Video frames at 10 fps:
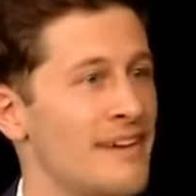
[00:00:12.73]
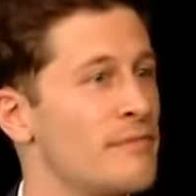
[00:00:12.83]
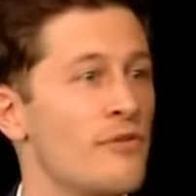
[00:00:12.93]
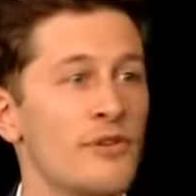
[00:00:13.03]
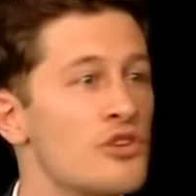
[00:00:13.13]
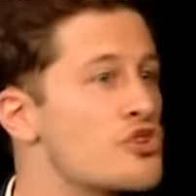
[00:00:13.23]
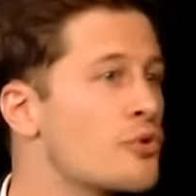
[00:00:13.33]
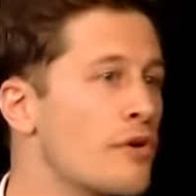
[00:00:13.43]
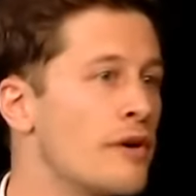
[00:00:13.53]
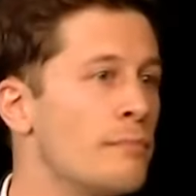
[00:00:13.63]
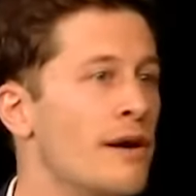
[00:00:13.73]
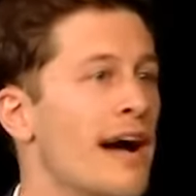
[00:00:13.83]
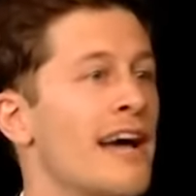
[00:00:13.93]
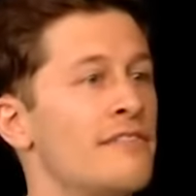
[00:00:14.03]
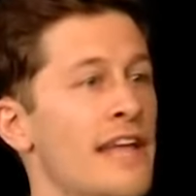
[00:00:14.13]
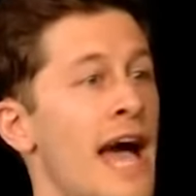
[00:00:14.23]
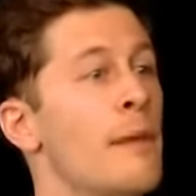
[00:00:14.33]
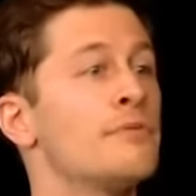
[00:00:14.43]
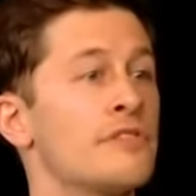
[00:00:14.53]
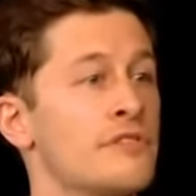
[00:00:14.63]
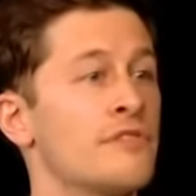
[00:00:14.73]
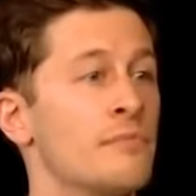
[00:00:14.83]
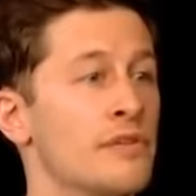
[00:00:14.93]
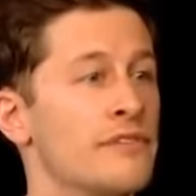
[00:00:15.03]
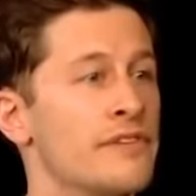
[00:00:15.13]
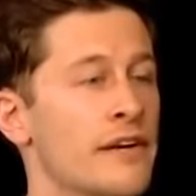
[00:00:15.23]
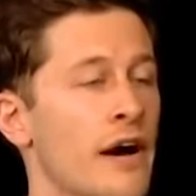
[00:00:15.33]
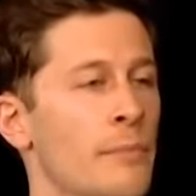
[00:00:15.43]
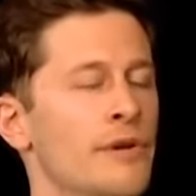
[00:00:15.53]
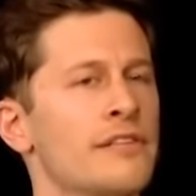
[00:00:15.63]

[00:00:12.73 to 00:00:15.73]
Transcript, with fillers: I'm not really sure, but I have an absence of belief in God.